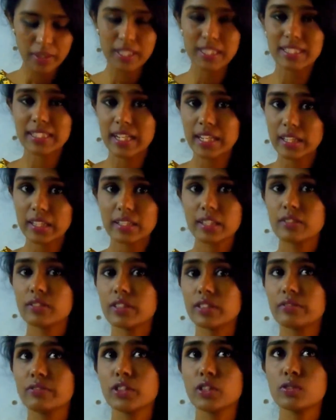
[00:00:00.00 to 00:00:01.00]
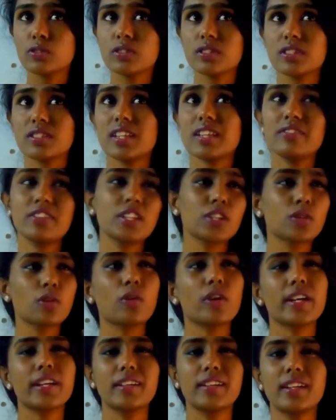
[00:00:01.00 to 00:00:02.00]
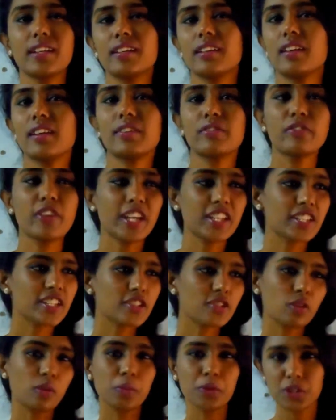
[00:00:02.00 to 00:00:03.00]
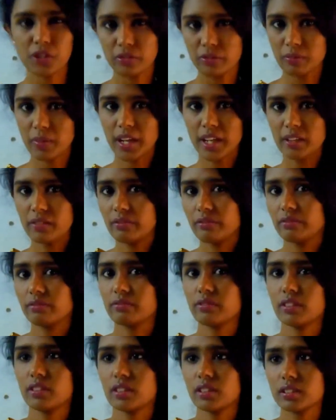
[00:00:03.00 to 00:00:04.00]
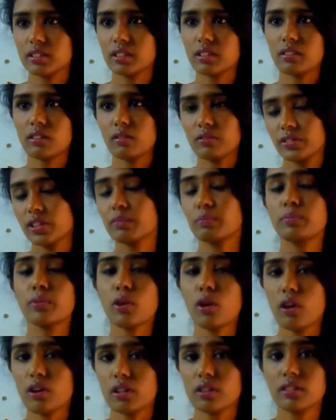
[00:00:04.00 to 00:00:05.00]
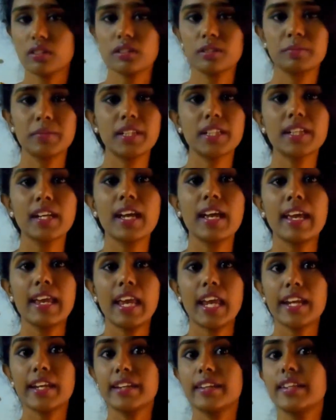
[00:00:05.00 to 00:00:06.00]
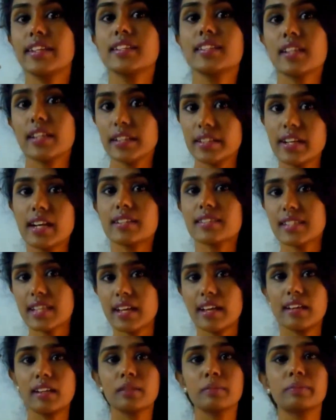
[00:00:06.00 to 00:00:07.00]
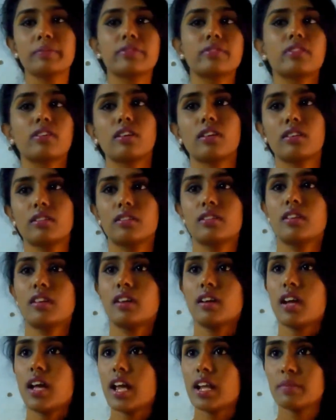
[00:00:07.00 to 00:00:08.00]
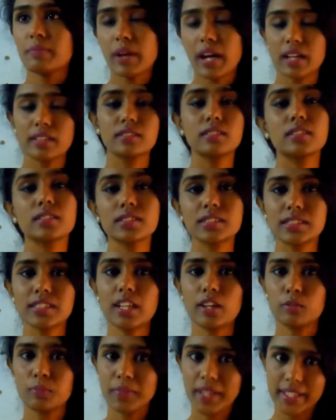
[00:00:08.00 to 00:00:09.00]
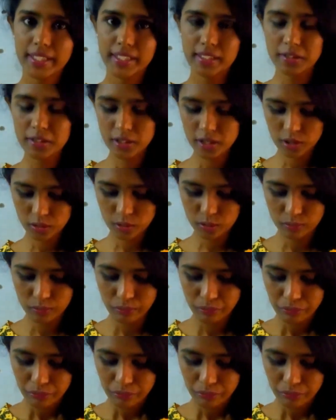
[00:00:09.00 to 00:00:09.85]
because negative reviews even though it did it wasted so much of money for the, of the blogger but it did, it does help for help others save money so